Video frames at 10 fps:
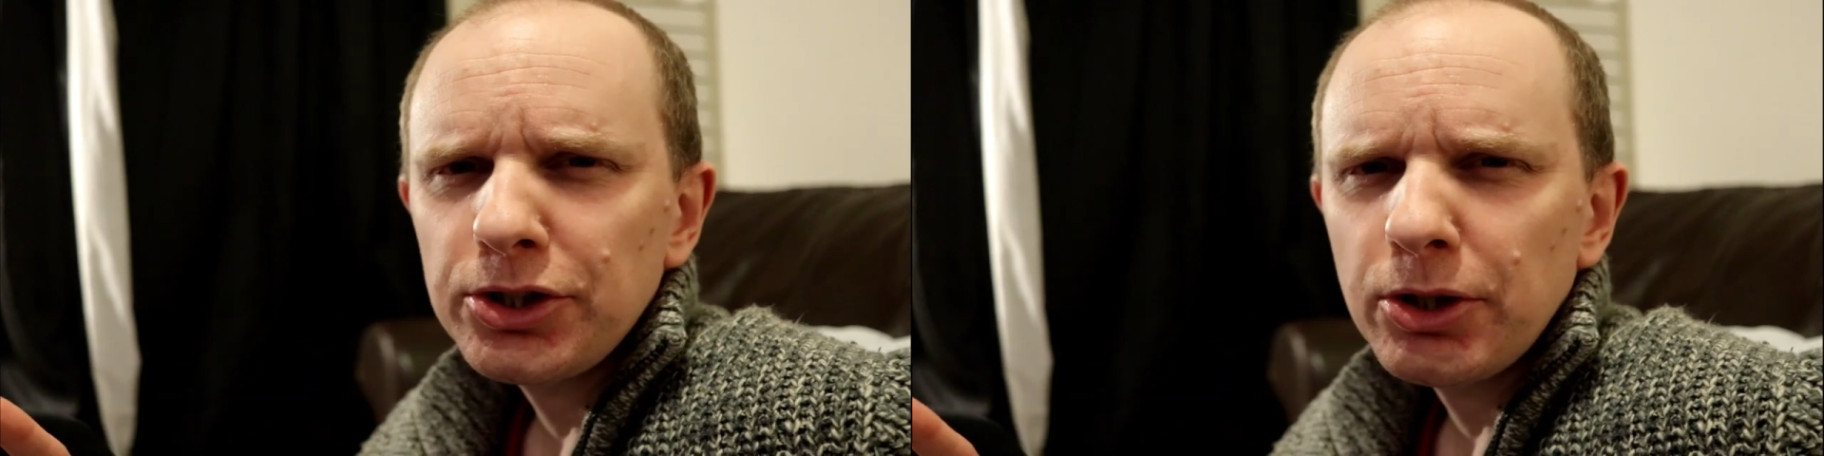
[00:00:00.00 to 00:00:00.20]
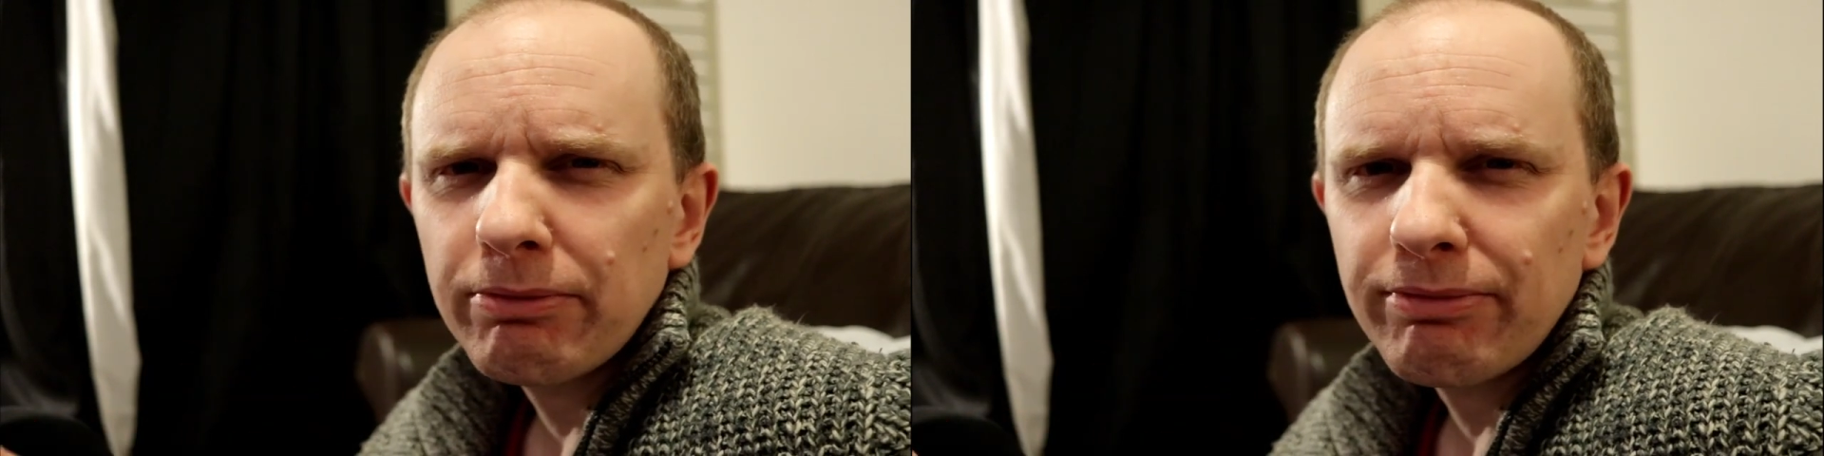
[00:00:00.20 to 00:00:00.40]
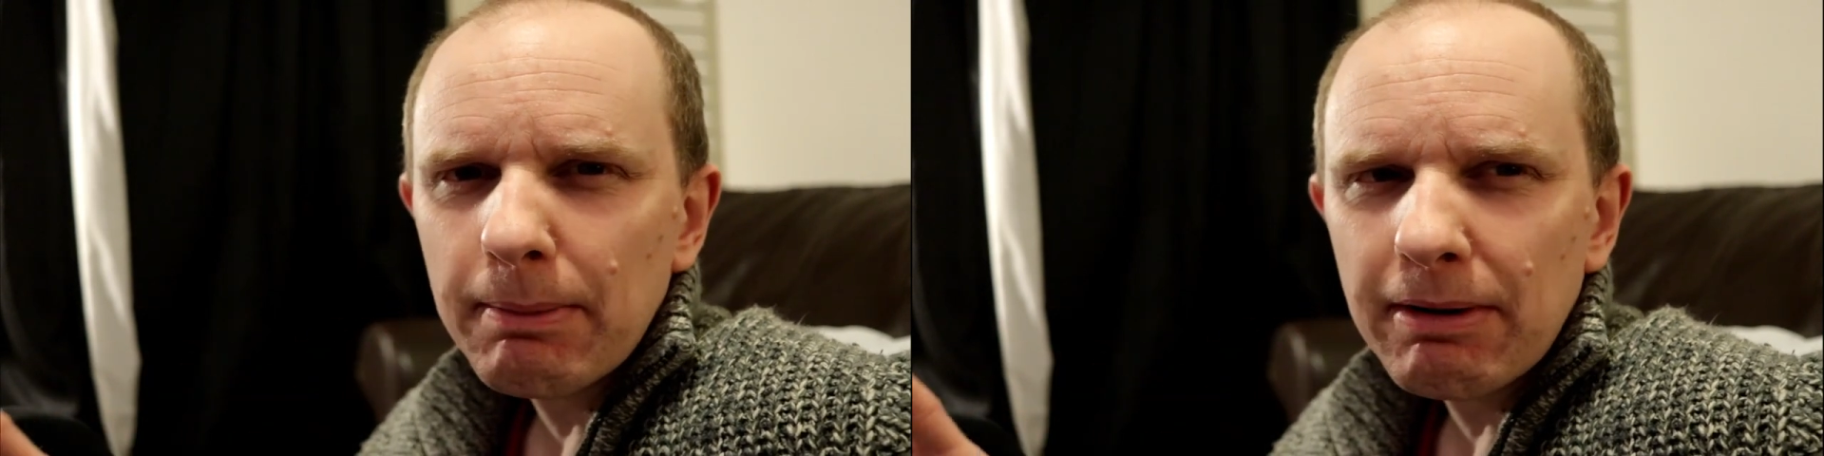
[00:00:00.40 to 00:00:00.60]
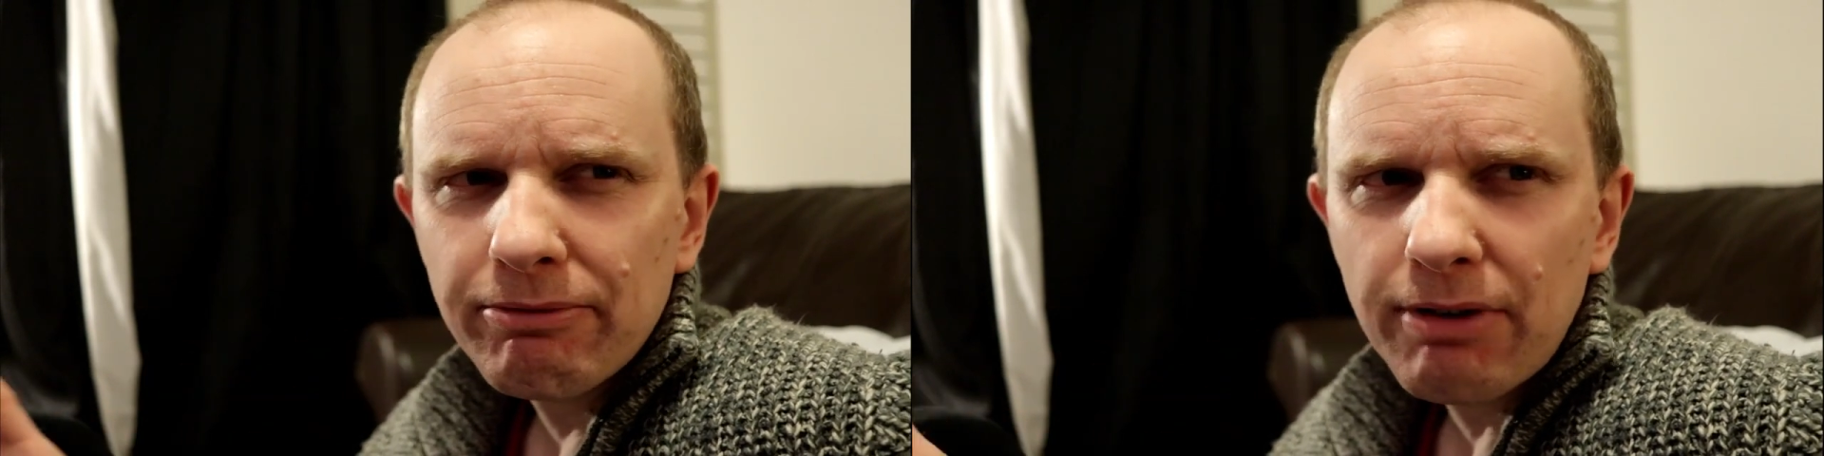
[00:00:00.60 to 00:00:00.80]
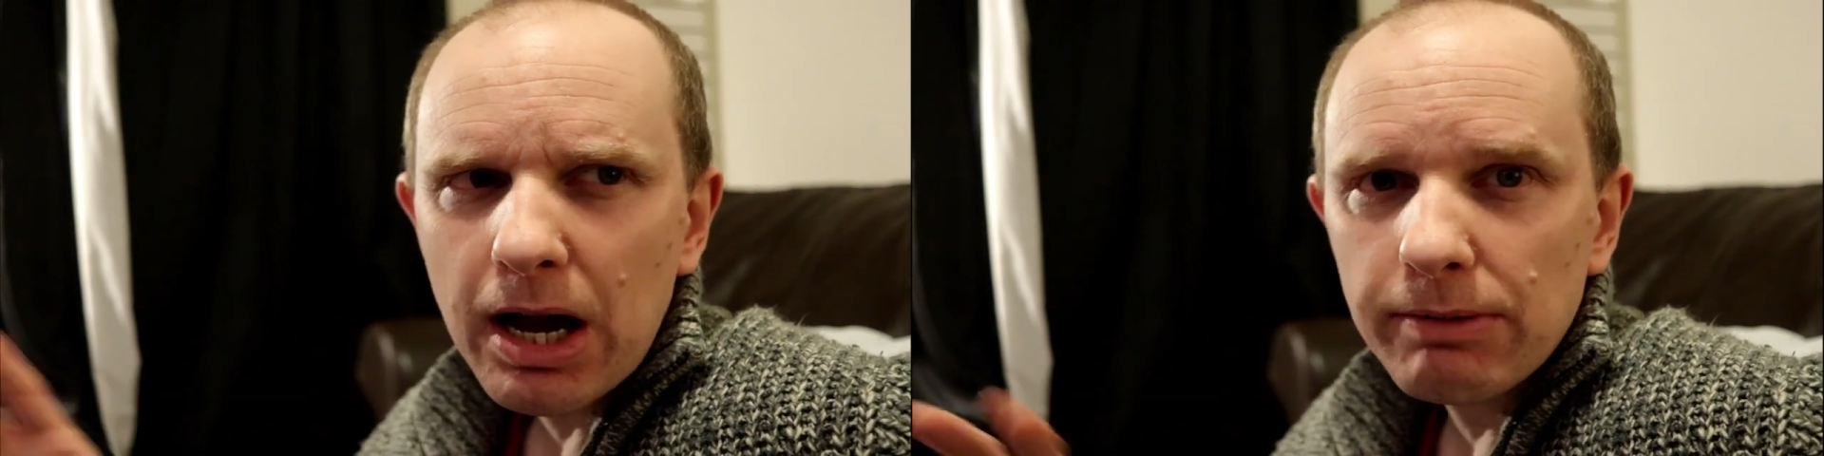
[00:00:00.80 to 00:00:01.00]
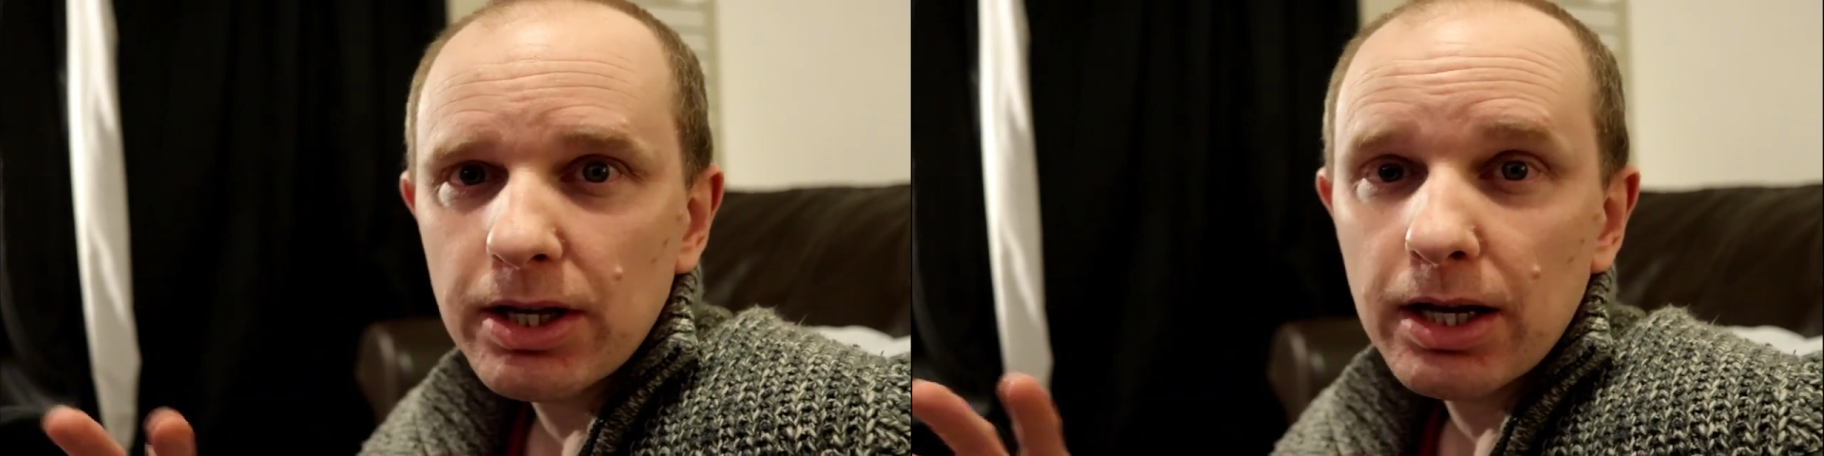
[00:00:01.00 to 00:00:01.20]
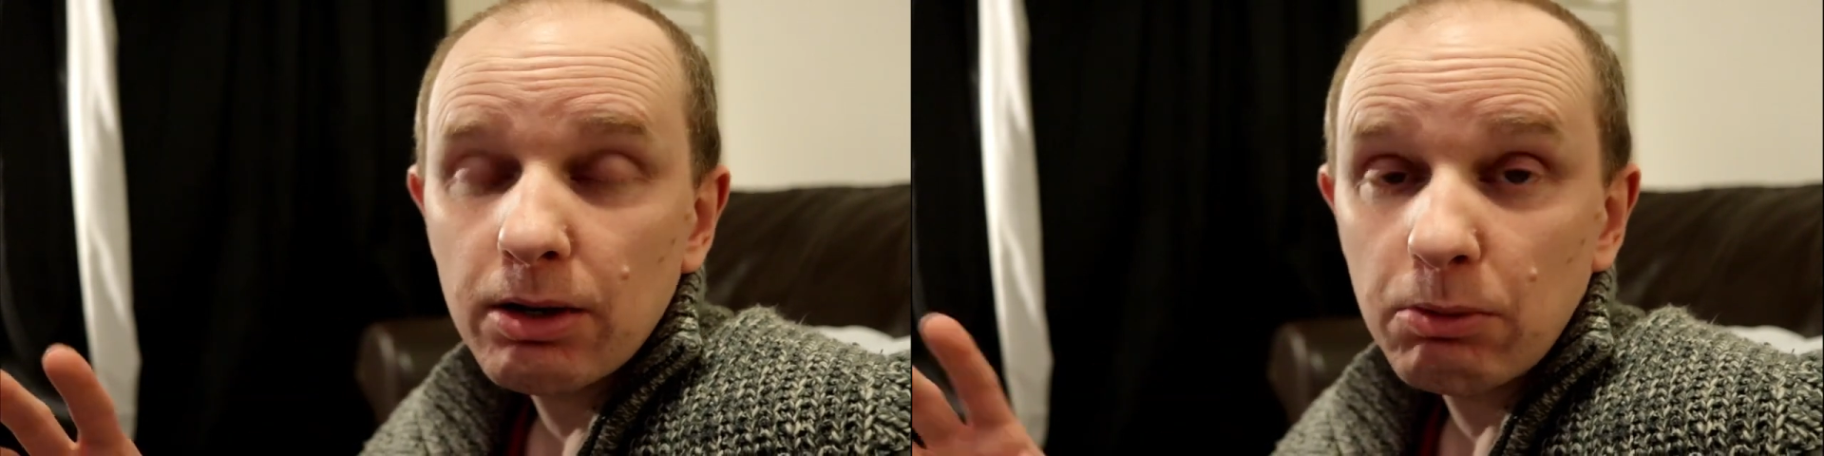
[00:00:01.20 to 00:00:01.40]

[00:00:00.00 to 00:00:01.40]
You know, about five years.